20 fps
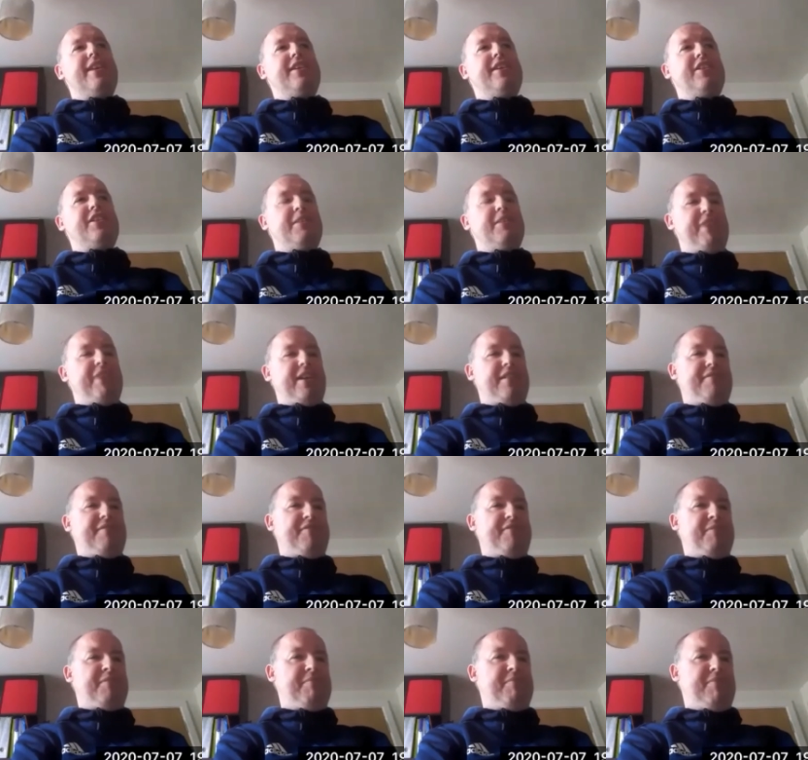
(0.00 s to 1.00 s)
you can pick up
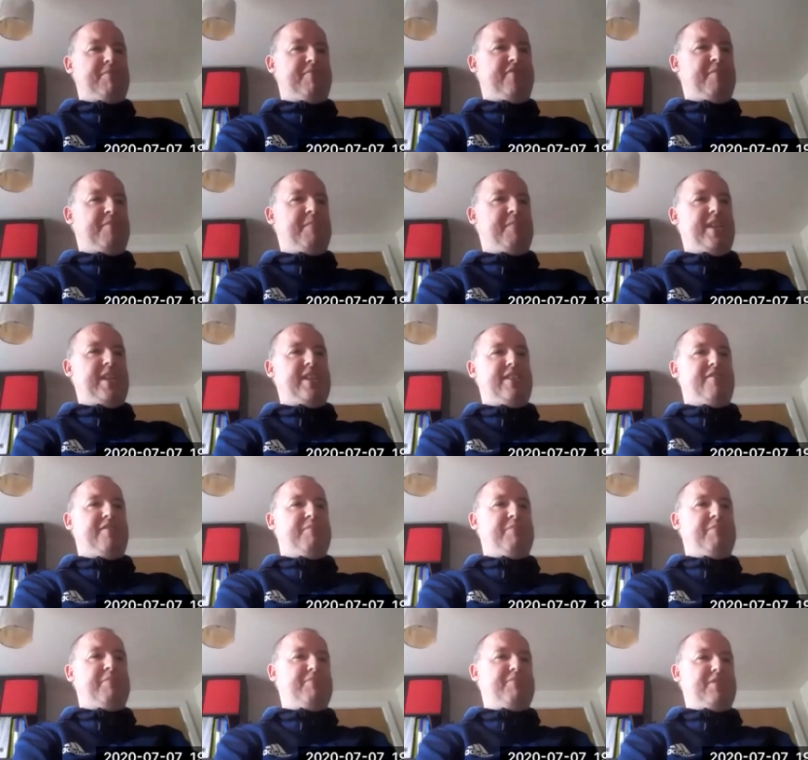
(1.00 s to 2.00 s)
from many
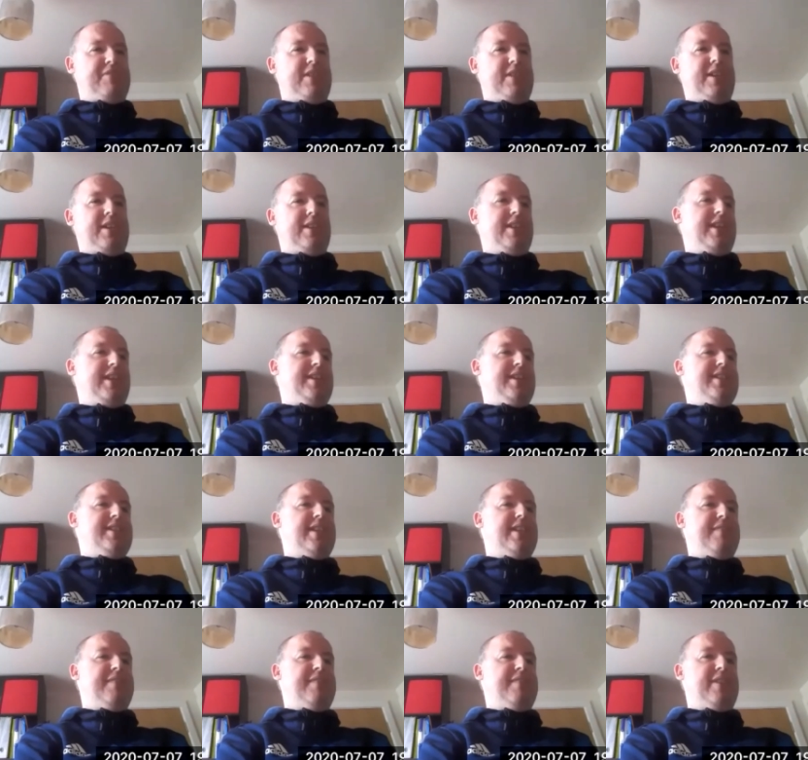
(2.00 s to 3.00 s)
different people. Like I
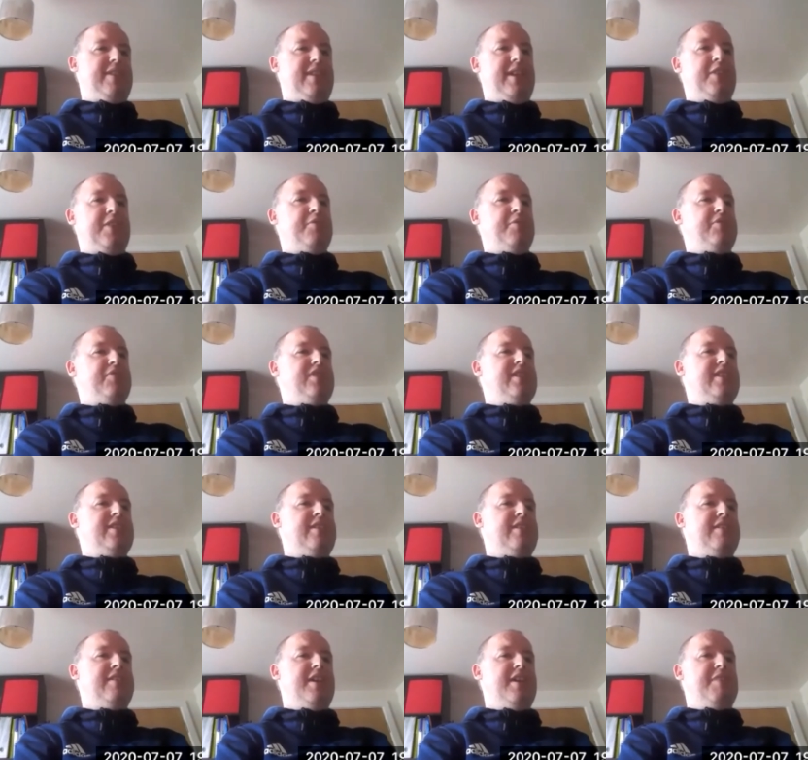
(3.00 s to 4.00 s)
said, I've had 3 coaches and
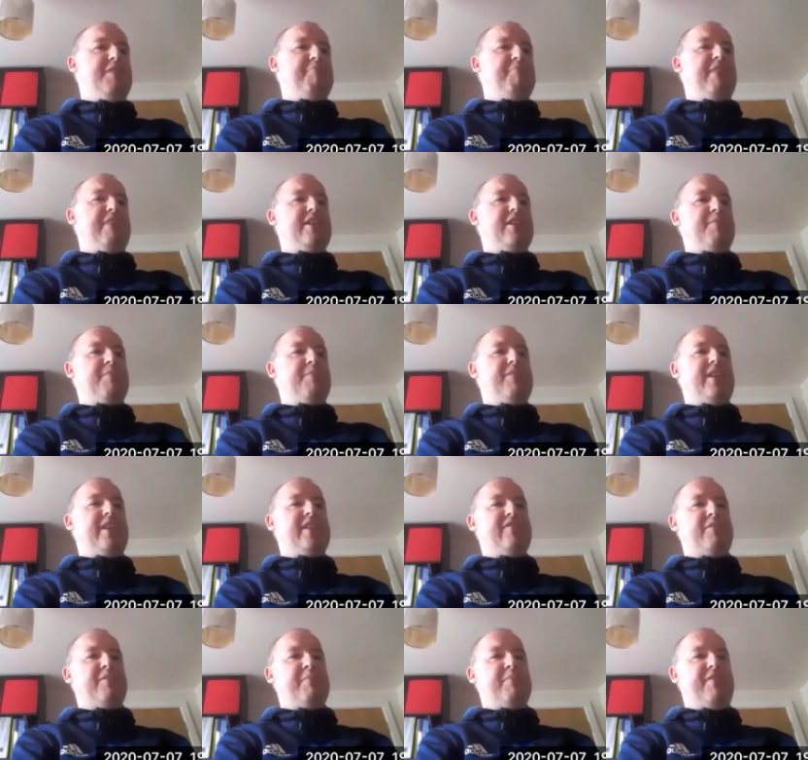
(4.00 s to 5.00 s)
picked up things
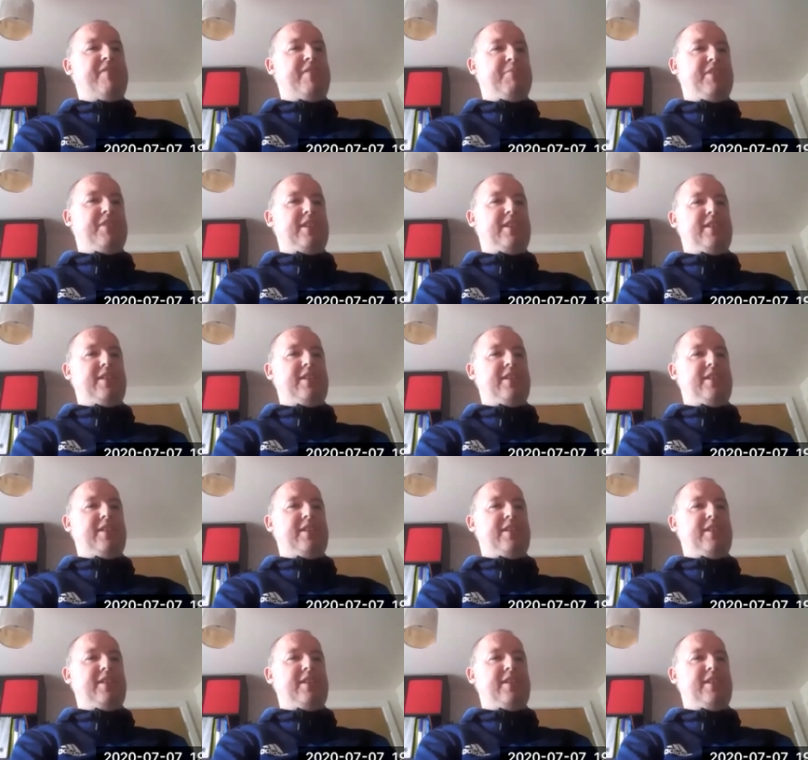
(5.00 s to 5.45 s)
from everybody.